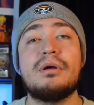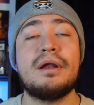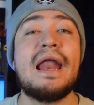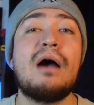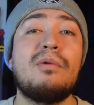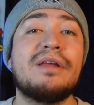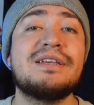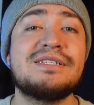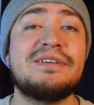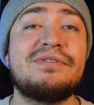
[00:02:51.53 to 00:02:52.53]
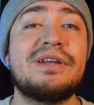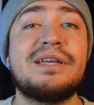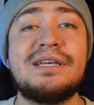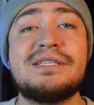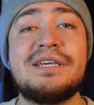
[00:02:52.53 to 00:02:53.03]
Now, while this dividend
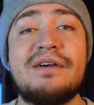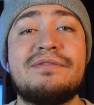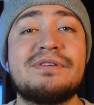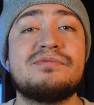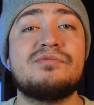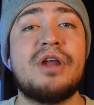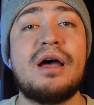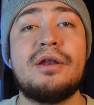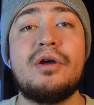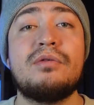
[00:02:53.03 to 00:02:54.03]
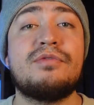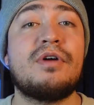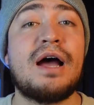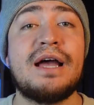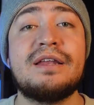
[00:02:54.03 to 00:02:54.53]
ETF is not known
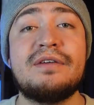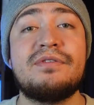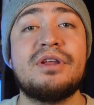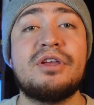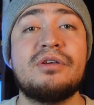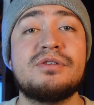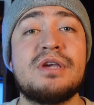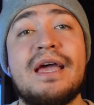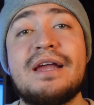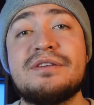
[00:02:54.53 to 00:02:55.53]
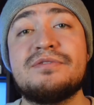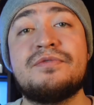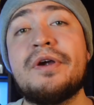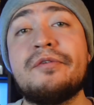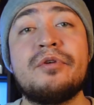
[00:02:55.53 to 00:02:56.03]
for high dividend yields, it is
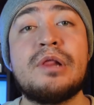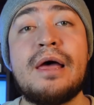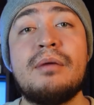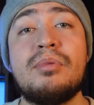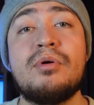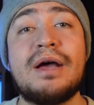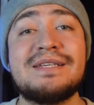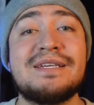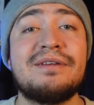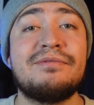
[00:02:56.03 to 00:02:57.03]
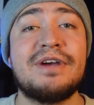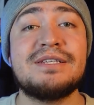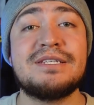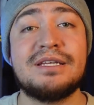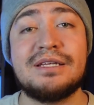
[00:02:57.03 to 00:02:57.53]
very reliable as it
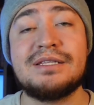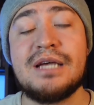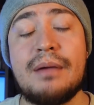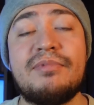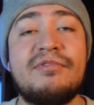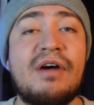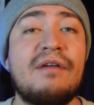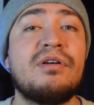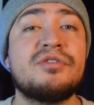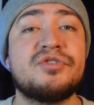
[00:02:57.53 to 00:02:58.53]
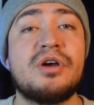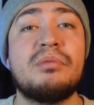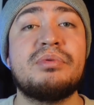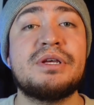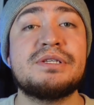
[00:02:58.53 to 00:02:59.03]
invests in the top 500
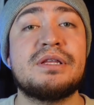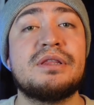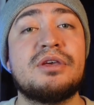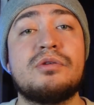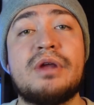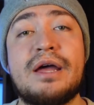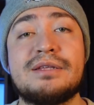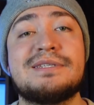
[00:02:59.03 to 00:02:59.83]
companies in the United